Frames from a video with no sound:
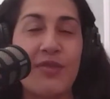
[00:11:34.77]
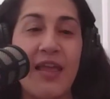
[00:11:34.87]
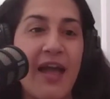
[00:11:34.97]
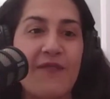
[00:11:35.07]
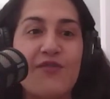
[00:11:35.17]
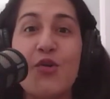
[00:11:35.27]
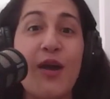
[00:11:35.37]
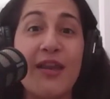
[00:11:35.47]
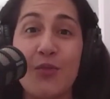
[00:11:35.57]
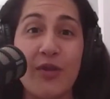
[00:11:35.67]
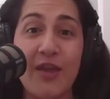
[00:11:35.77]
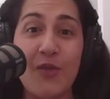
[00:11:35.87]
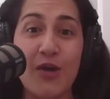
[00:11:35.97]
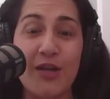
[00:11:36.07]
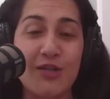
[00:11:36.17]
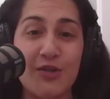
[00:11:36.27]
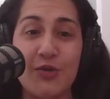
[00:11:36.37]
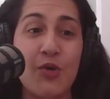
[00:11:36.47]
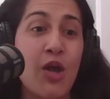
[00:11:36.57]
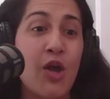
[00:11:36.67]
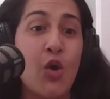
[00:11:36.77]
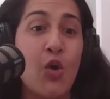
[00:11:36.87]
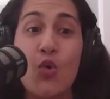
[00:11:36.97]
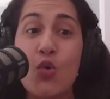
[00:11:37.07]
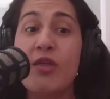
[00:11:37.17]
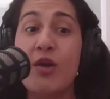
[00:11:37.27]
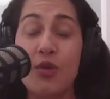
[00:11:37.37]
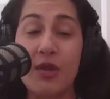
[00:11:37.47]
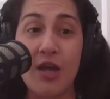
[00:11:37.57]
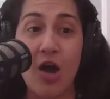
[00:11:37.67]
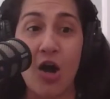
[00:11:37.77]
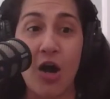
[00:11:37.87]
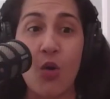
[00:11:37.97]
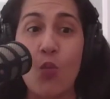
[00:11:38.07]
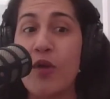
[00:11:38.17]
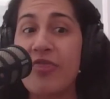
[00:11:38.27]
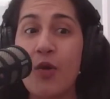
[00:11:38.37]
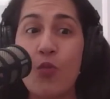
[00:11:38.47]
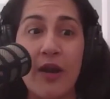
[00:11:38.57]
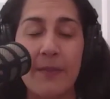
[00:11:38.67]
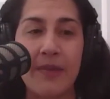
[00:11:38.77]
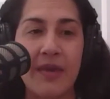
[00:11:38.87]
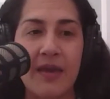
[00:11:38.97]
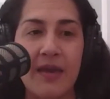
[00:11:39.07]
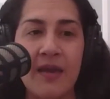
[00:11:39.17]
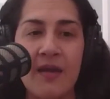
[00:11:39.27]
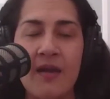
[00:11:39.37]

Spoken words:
They have no idea what they want to do, who they really are, what they want to be.